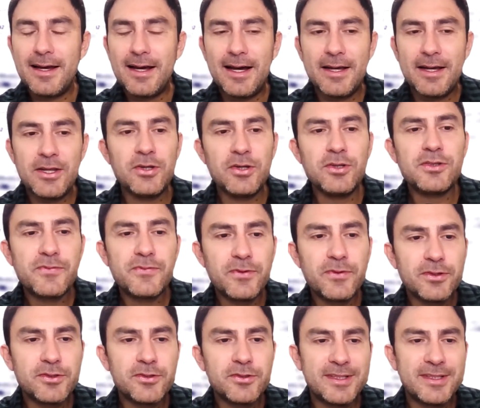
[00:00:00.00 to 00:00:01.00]

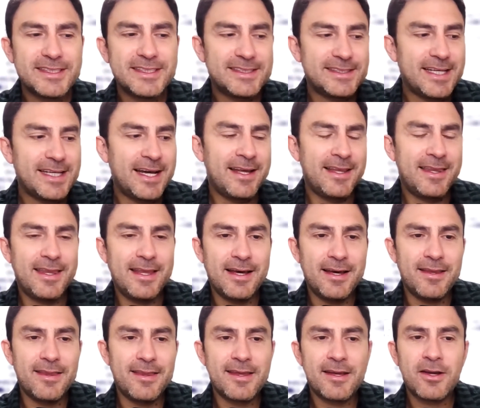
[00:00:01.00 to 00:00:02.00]
useful to understand
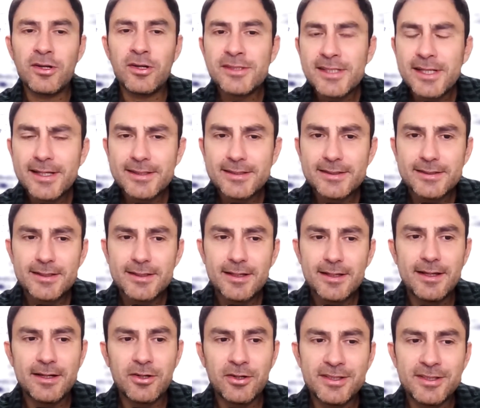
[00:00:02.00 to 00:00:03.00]
the context,
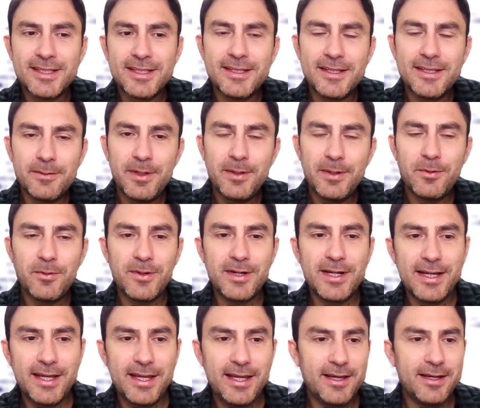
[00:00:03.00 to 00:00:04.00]
the content that people want to
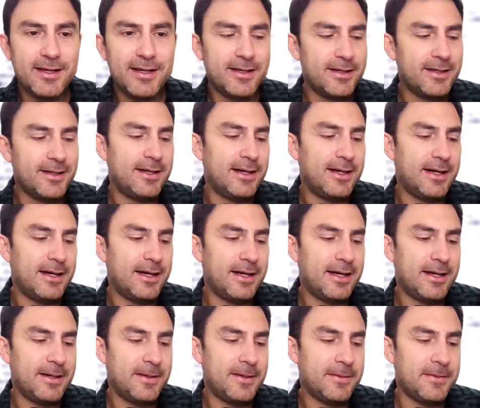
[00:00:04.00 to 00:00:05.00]
hear,
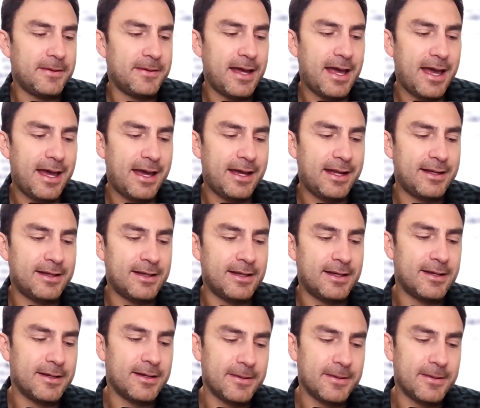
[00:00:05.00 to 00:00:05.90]
and